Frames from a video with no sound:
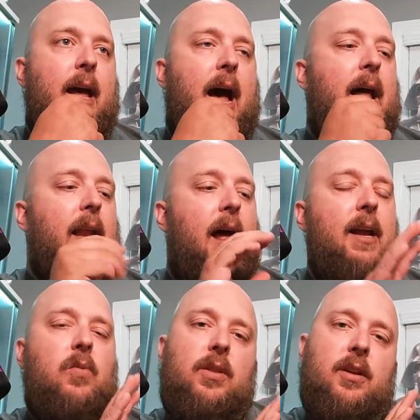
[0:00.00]
I
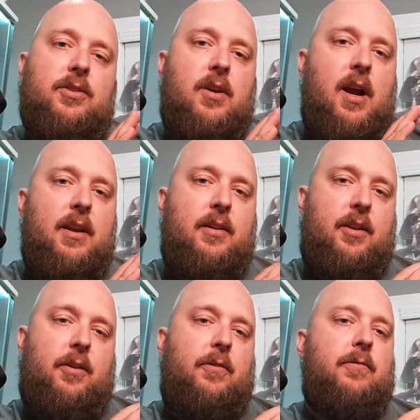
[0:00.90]
like what they're trying to
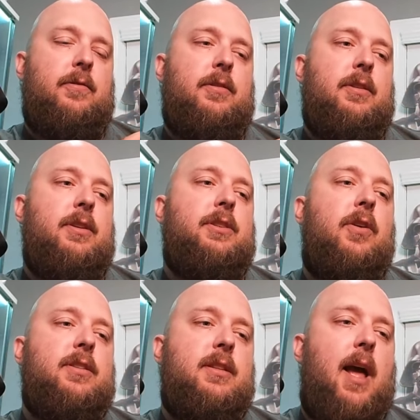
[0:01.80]
do. So
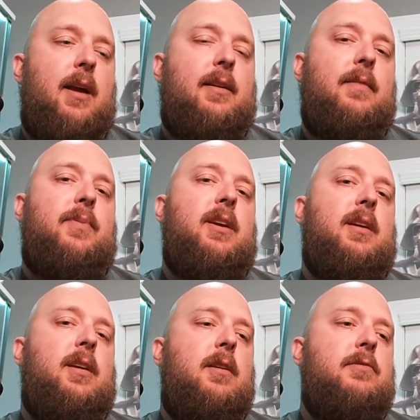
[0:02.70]
it's not going to be a
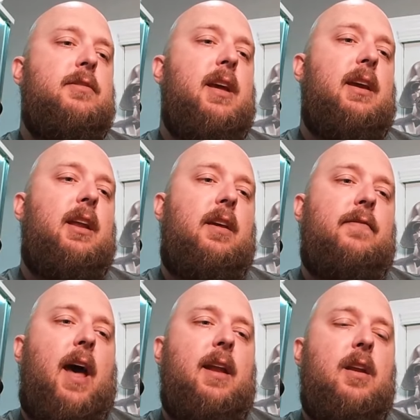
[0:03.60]
huge negative.
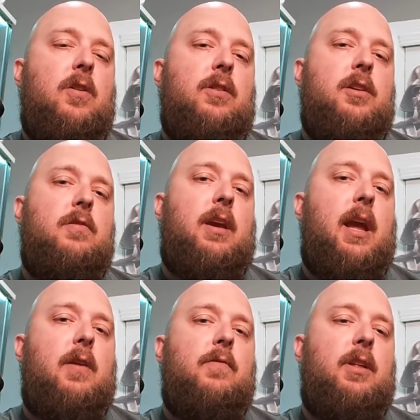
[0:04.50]
I know that you
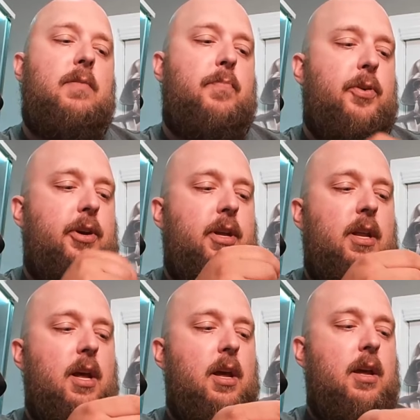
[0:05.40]
can't really put
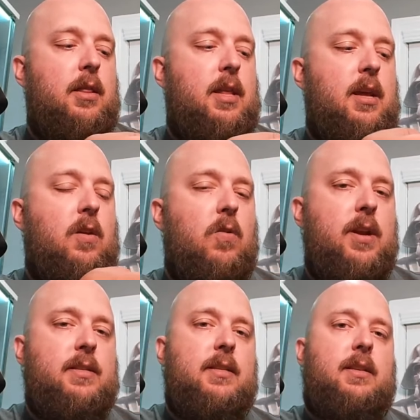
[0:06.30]
the
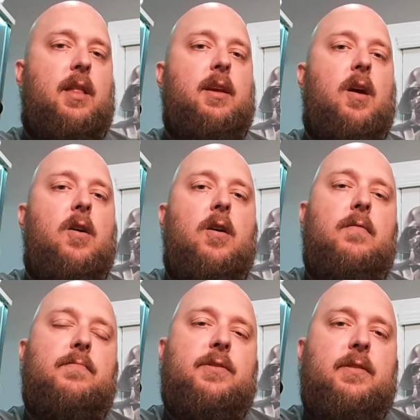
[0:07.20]
creases on the
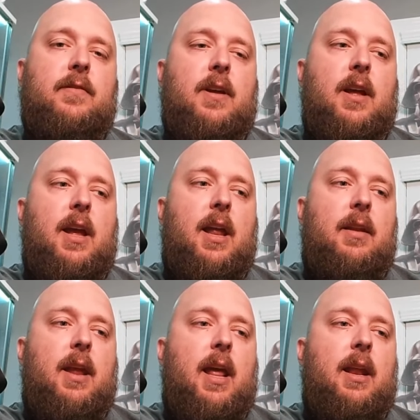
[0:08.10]
arms
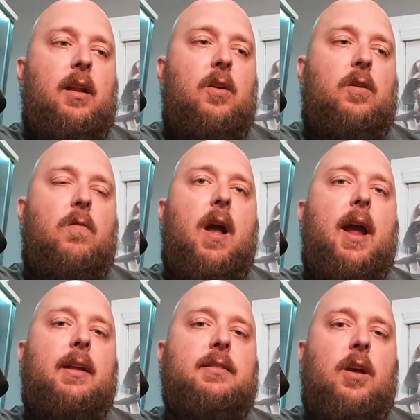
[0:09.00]
and it look
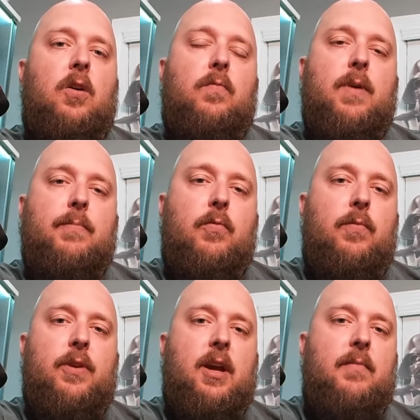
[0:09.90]
right. So remember when
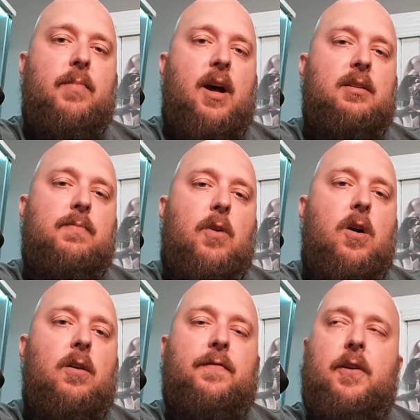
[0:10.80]
we unboxed
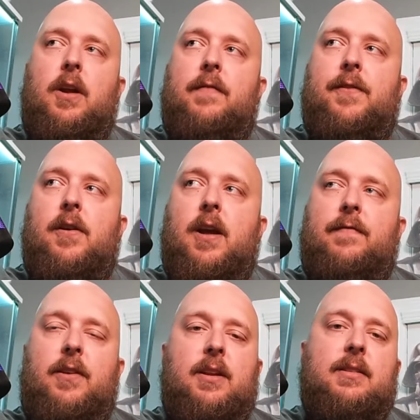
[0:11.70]
Maul, if you
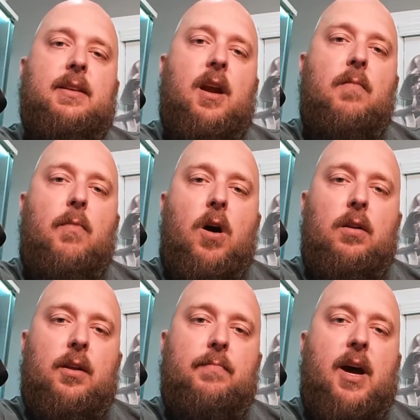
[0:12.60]
didn't see our
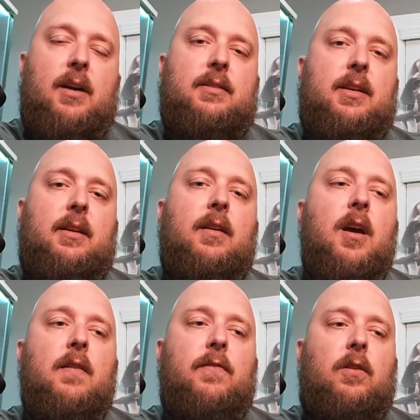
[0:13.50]
Maul unboxing
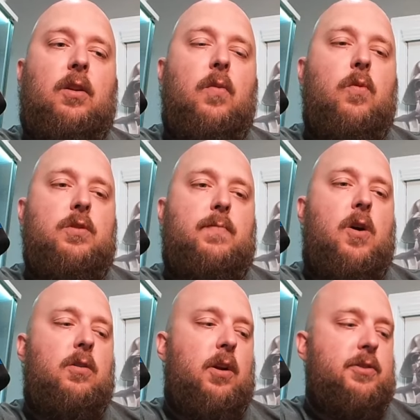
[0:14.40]
for Clone Wars
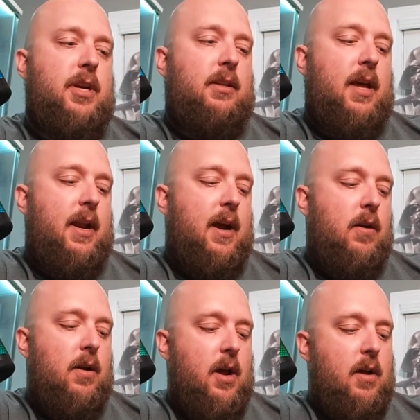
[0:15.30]
Maul, go check that
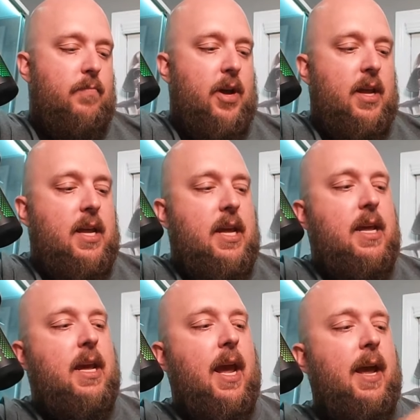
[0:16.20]
out. But
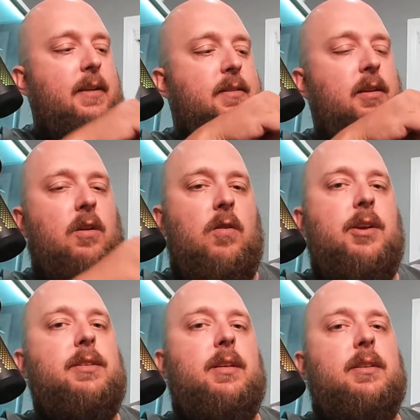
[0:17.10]
he has the
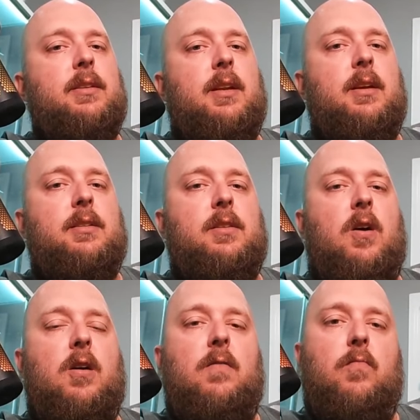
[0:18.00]
creases in his
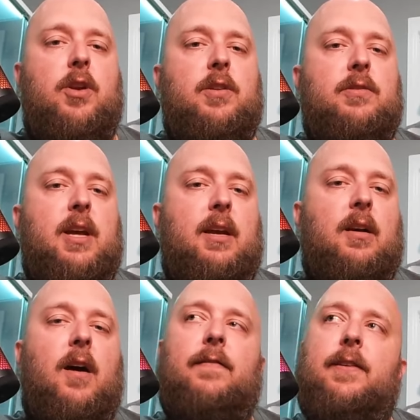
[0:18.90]
arm when you take
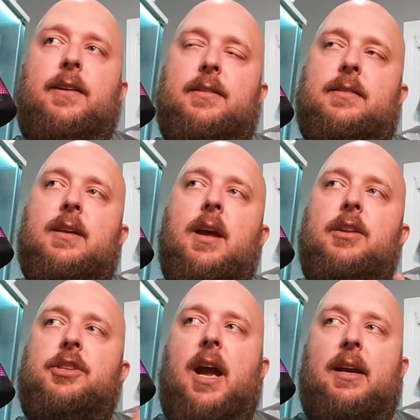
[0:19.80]
off his
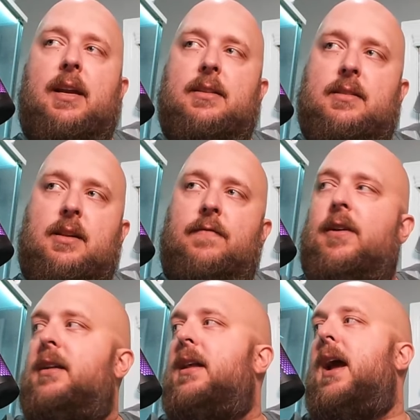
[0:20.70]
jacket and stuff
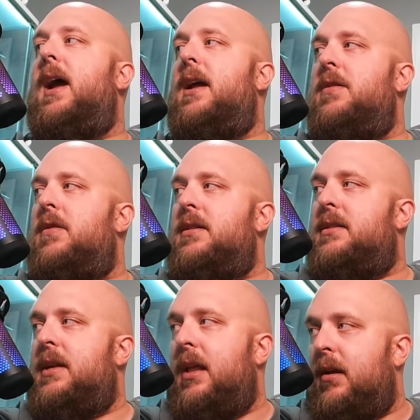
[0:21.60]
like that, and you can
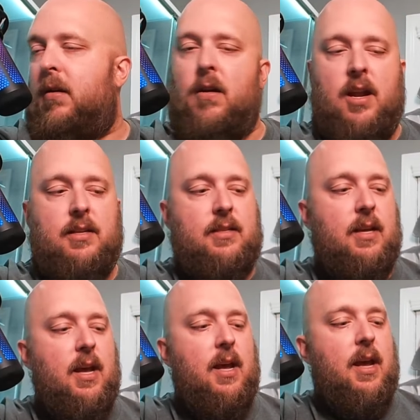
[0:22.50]
see the crease.
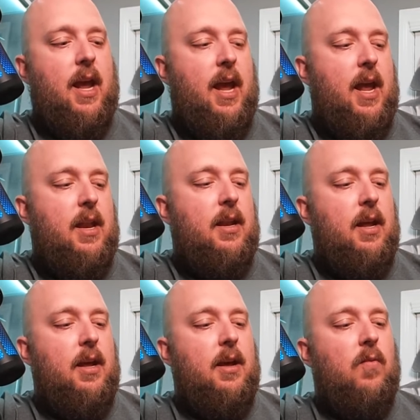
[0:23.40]
And
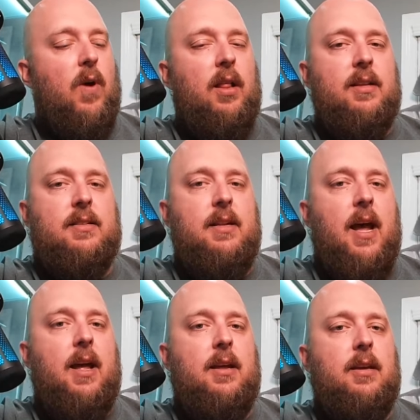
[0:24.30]
while it's
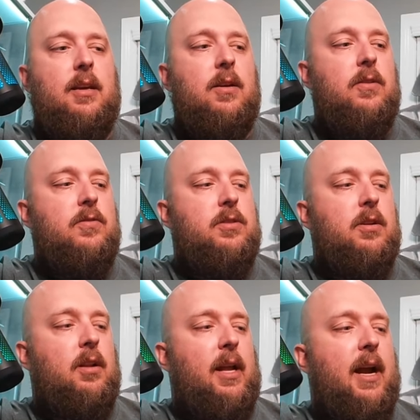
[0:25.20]
not a huge
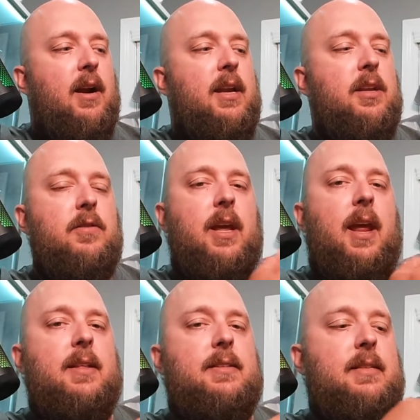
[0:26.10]
glaring, you
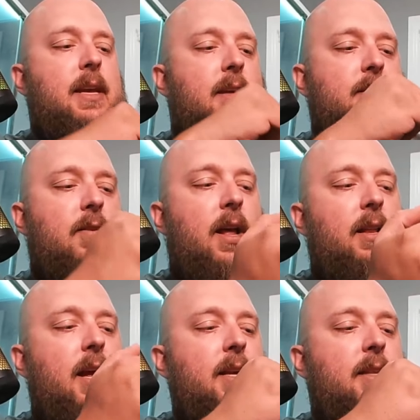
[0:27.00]
can see it. So I
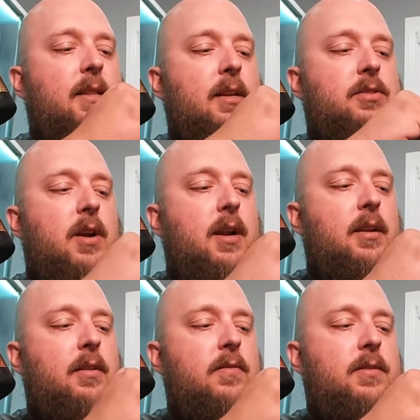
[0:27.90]
like that they tried to
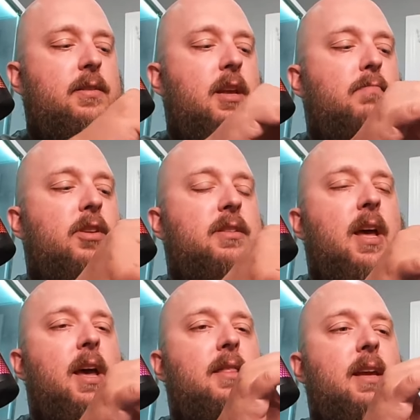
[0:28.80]
do the seamless.
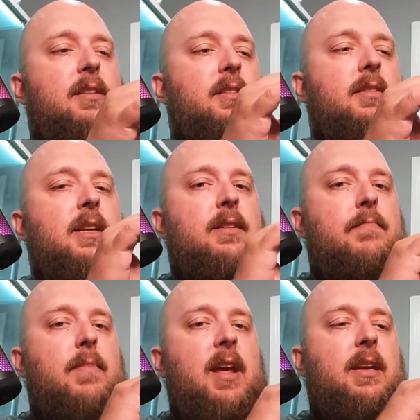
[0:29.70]
They just need to
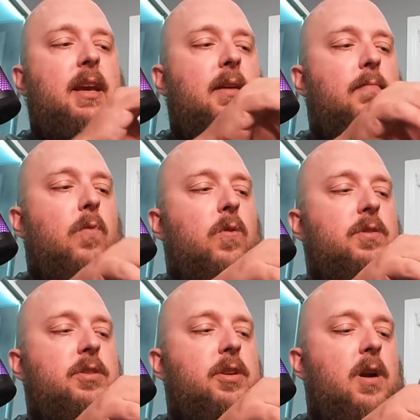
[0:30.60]
make it more
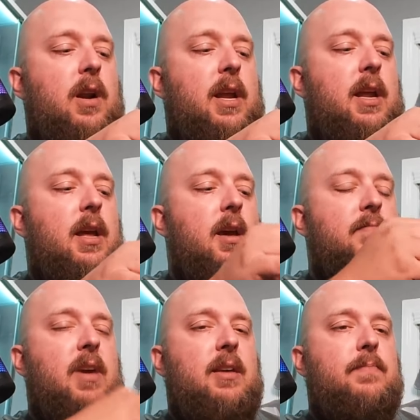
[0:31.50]
sturdy,
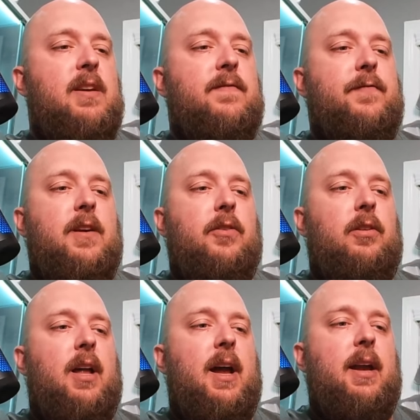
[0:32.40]
make me feel
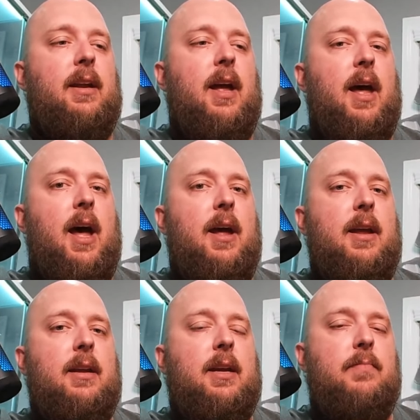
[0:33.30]
like
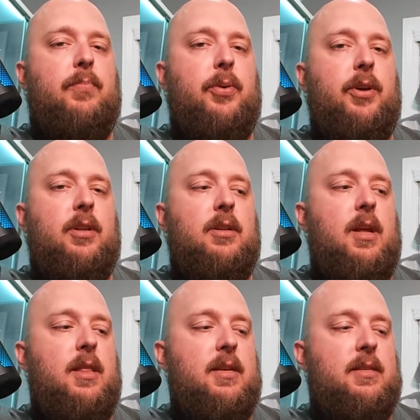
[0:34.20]
I can put
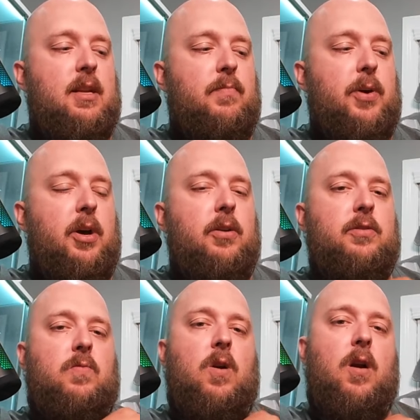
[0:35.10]
this in a
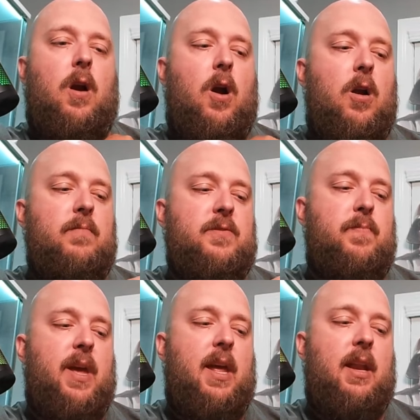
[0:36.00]
pose where her arm is
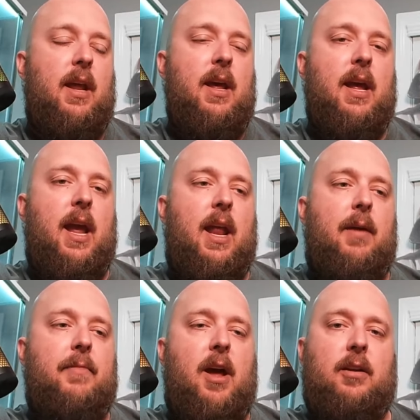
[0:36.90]
bent and
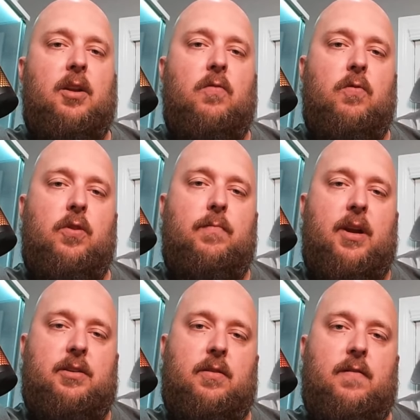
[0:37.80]
I'm not going to ruin my
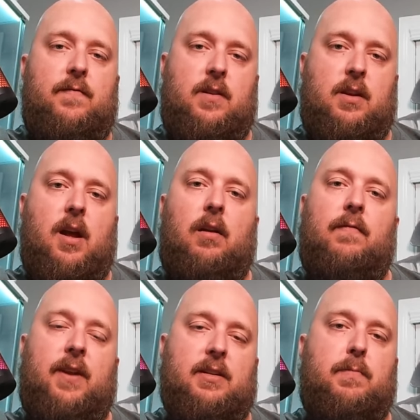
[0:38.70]
$250
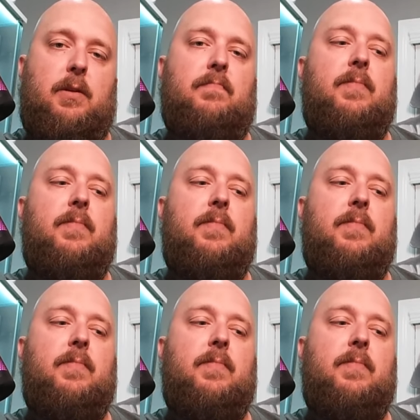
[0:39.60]
investment.